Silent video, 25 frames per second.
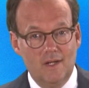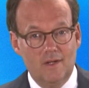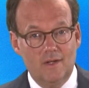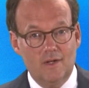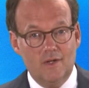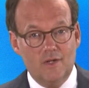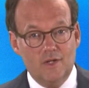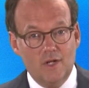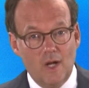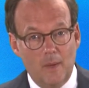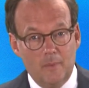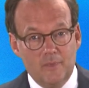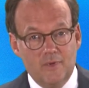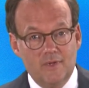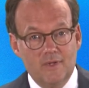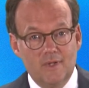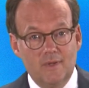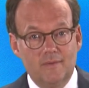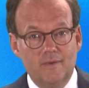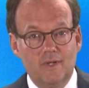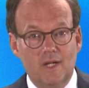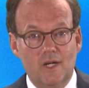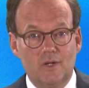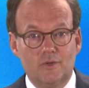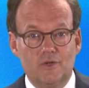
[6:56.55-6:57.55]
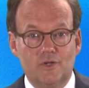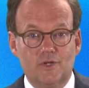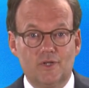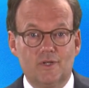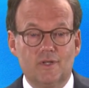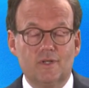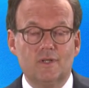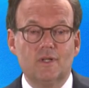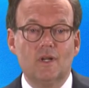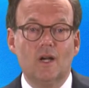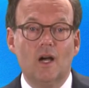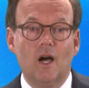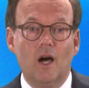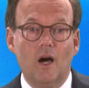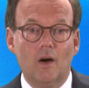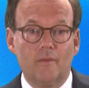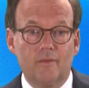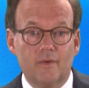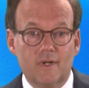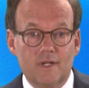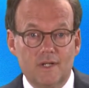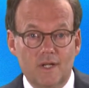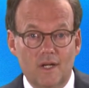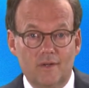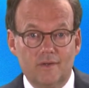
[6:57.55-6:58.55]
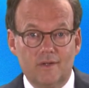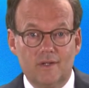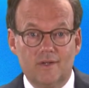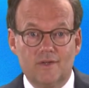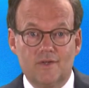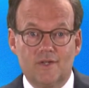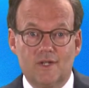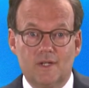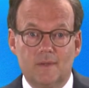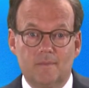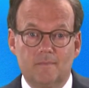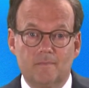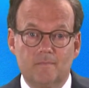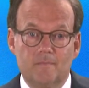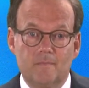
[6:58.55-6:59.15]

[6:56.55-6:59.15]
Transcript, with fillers: the substantive notion of redundancy.